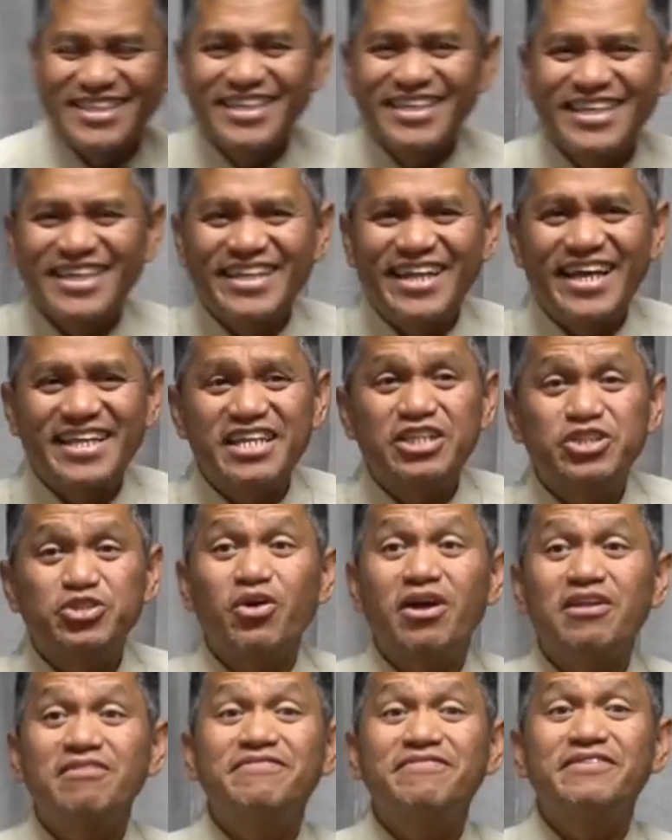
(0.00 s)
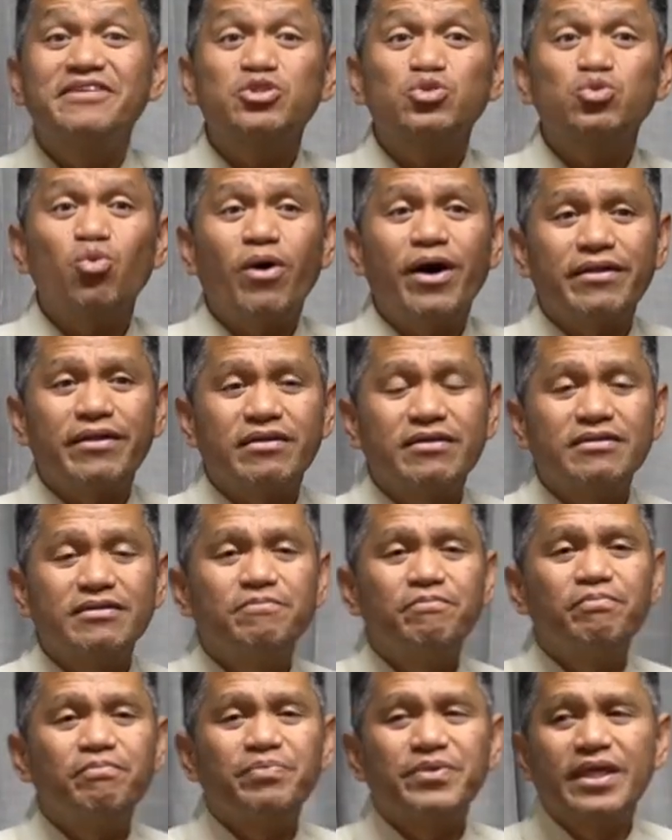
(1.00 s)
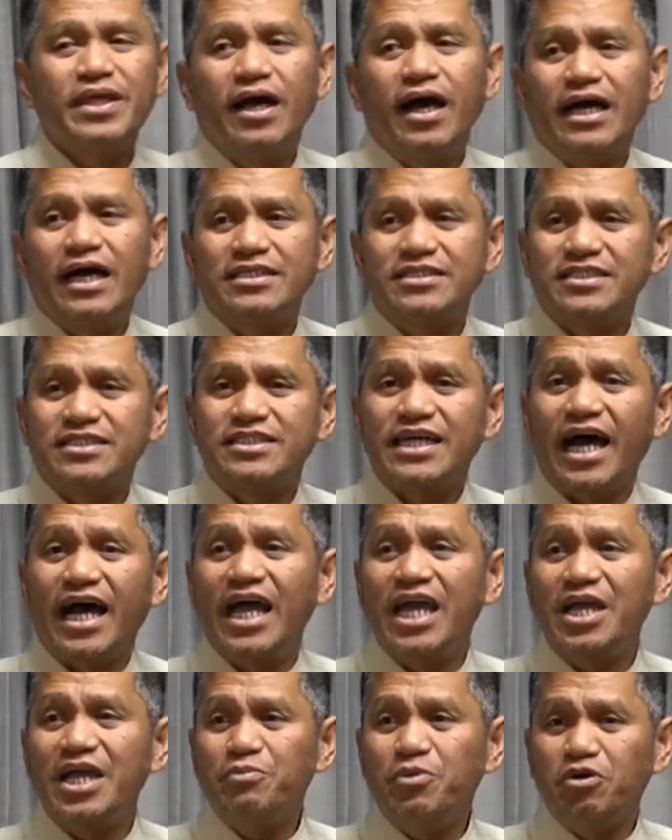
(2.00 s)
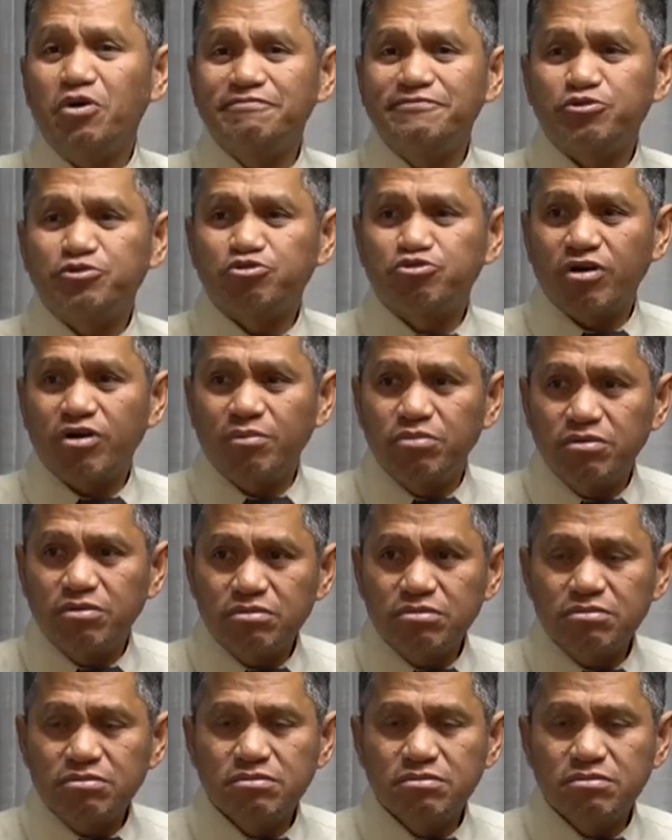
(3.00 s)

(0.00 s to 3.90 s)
Daniel 12 verse 1. A time of trouble